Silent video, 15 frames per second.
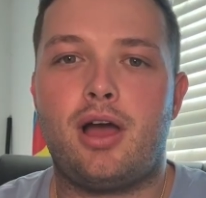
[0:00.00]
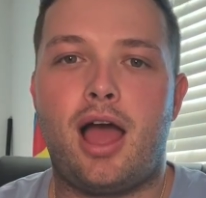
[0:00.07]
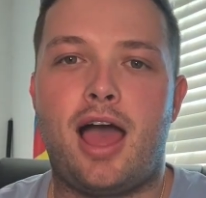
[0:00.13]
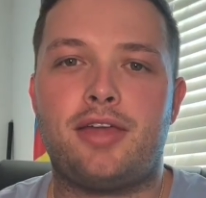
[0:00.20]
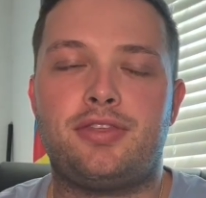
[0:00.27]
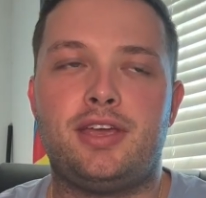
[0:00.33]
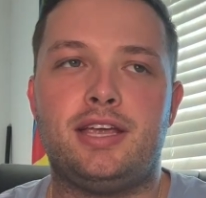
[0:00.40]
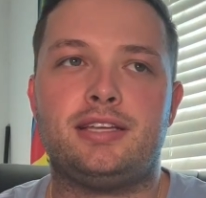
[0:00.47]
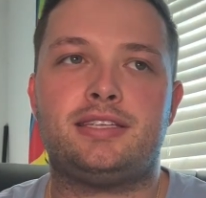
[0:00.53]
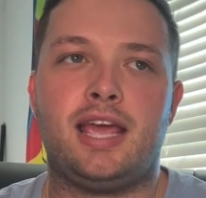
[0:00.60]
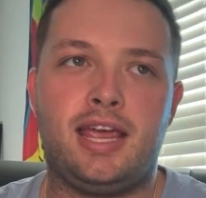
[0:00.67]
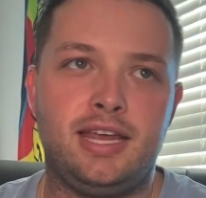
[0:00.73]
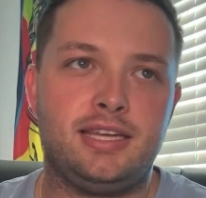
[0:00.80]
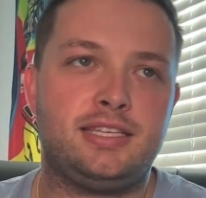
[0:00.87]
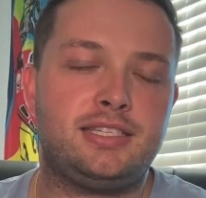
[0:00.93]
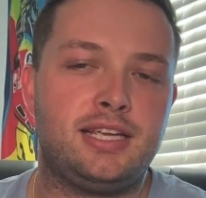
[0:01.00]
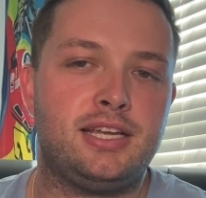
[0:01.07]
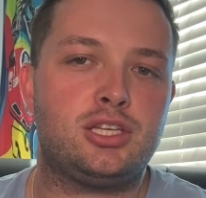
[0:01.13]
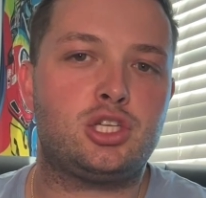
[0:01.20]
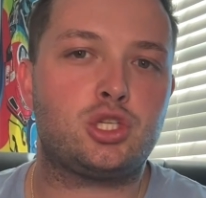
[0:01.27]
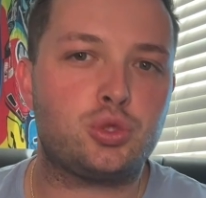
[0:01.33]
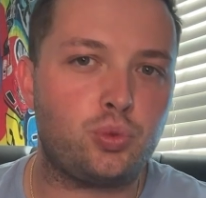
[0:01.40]
I think,
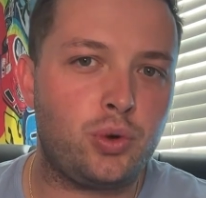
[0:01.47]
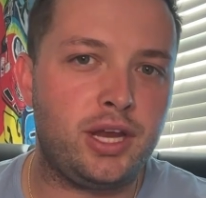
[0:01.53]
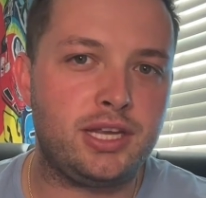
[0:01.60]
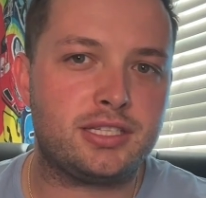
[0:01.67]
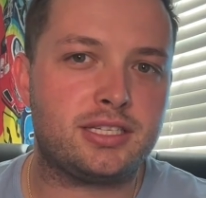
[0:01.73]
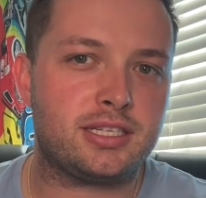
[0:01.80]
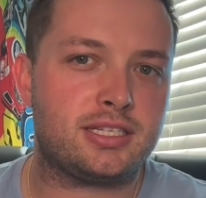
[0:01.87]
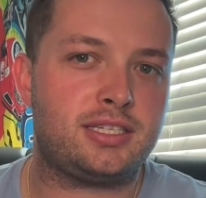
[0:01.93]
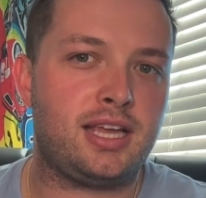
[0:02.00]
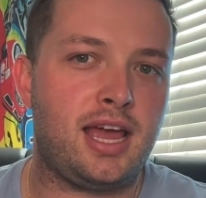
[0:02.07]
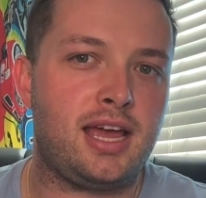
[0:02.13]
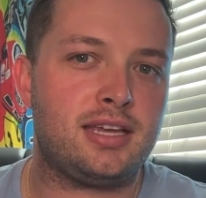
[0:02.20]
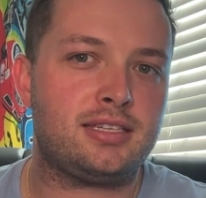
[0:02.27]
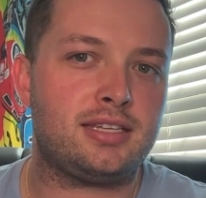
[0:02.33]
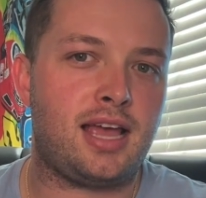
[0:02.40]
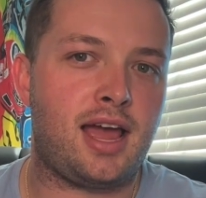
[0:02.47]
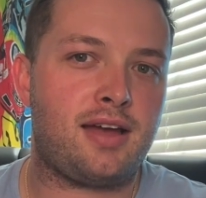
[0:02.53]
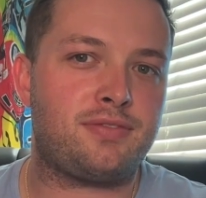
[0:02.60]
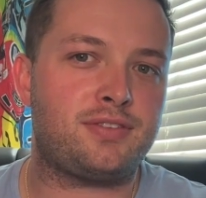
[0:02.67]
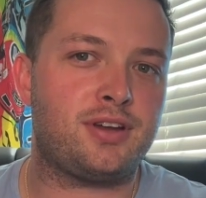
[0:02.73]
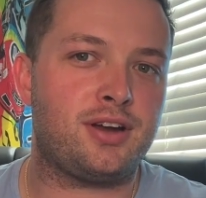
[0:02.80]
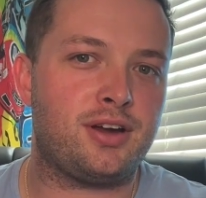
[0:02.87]
tasted sweet success
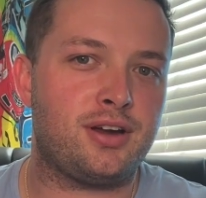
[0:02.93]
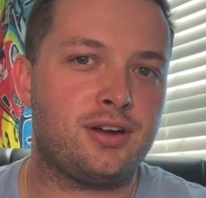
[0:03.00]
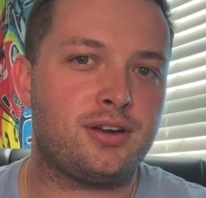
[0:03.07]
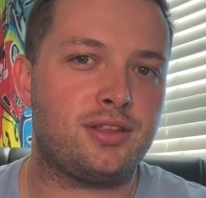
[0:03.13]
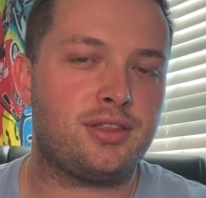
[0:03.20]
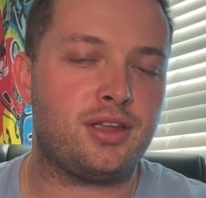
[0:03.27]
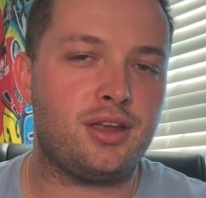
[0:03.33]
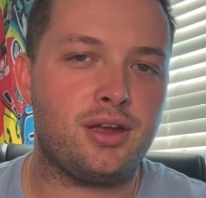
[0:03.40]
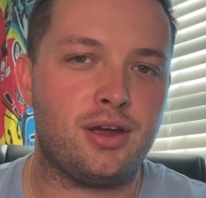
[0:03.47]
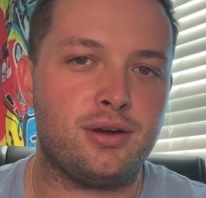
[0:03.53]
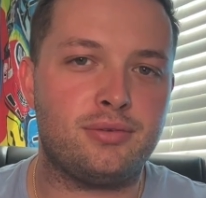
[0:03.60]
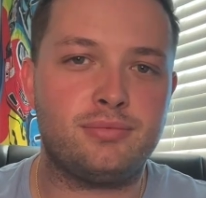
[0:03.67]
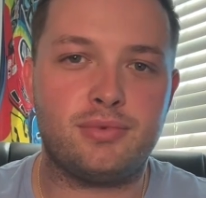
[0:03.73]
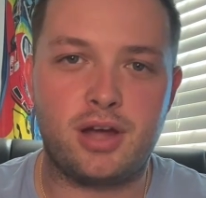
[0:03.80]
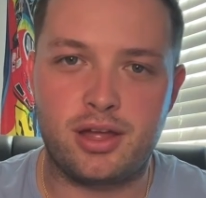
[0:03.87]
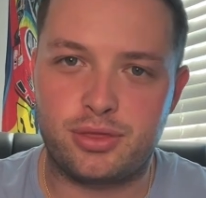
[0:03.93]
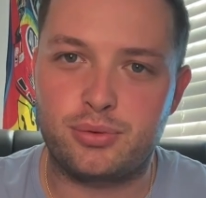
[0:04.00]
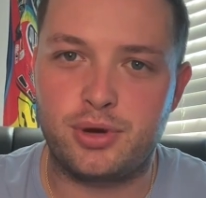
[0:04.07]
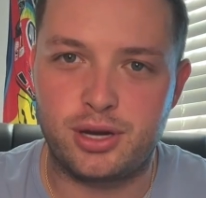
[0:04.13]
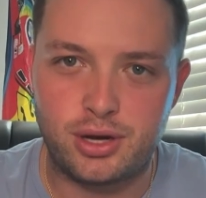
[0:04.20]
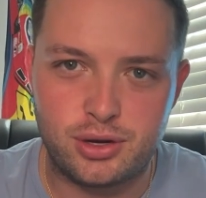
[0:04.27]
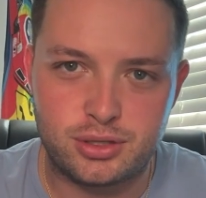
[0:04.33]
after the a
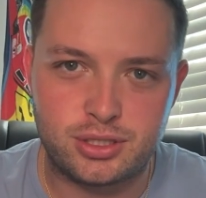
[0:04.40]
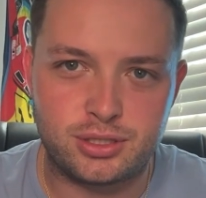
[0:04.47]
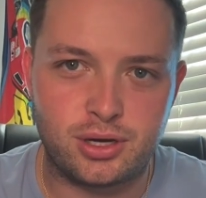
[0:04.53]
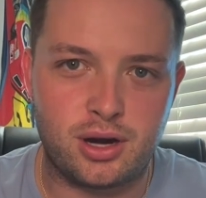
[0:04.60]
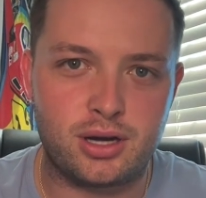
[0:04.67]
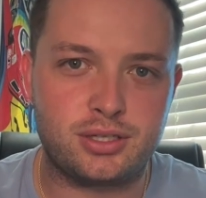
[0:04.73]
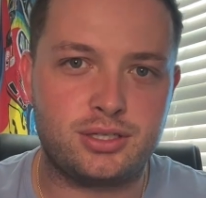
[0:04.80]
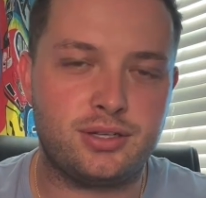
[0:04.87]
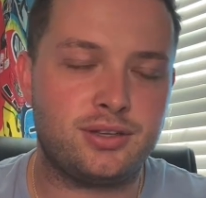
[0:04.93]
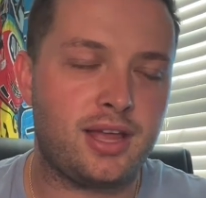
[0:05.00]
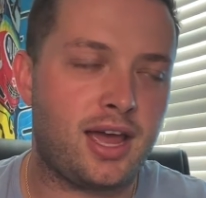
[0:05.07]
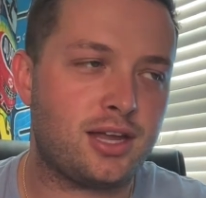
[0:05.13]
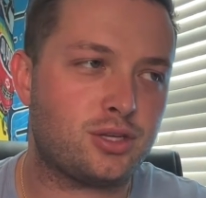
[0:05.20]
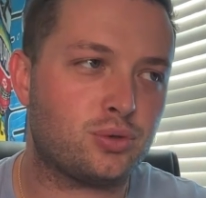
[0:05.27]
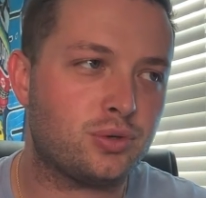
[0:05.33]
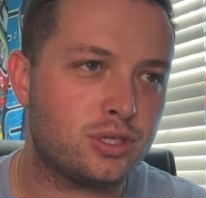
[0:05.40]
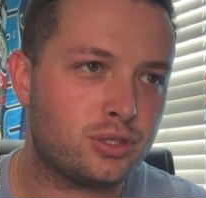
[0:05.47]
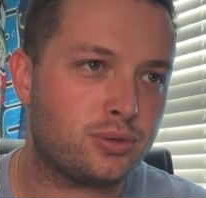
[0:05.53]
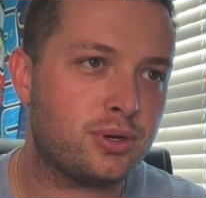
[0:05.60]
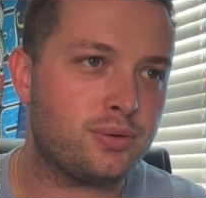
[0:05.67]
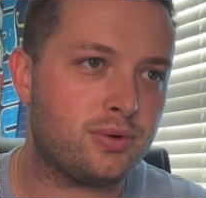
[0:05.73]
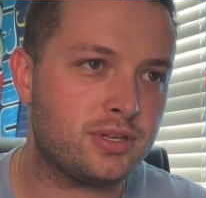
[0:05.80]
3-0 start to that
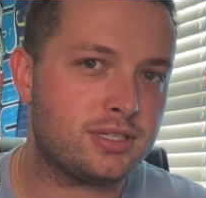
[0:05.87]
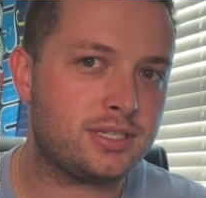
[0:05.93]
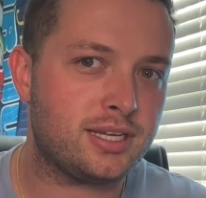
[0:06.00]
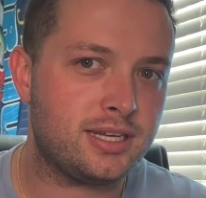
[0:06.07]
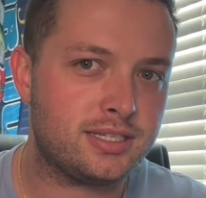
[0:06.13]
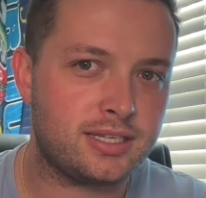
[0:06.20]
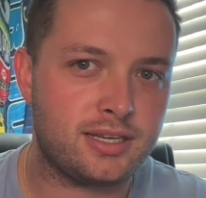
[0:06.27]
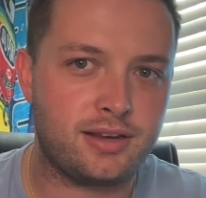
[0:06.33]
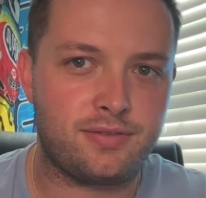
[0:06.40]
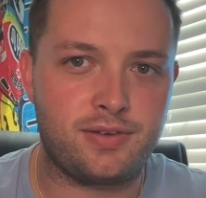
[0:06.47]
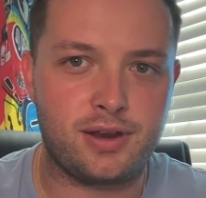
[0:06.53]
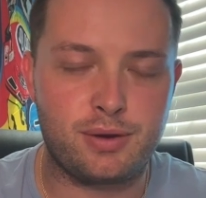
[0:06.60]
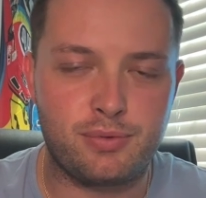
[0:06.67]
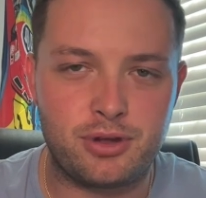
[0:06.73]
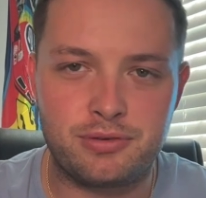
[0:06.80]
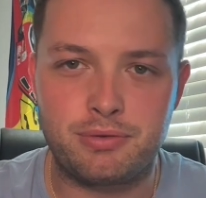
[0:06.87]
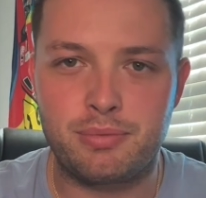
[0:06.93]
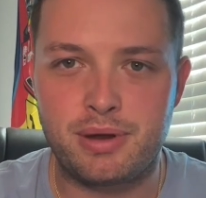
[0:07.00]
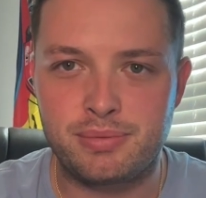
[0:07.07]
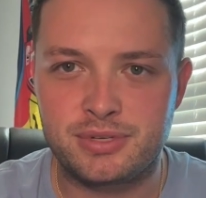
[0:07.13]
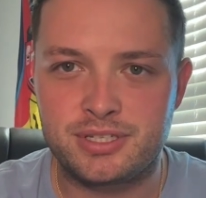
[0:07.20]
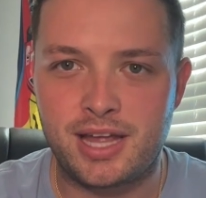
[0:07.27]
2021 season, if anyone
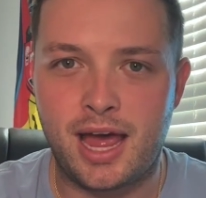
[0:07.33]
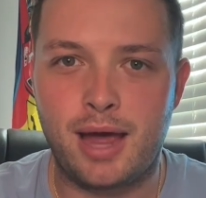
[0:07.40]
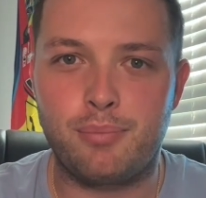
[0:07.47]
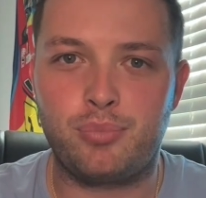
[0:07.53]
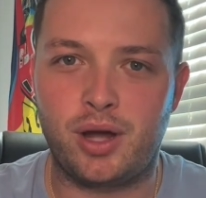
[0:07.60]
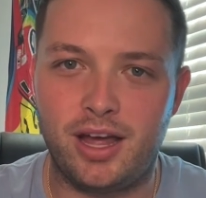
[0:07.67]
remembers that.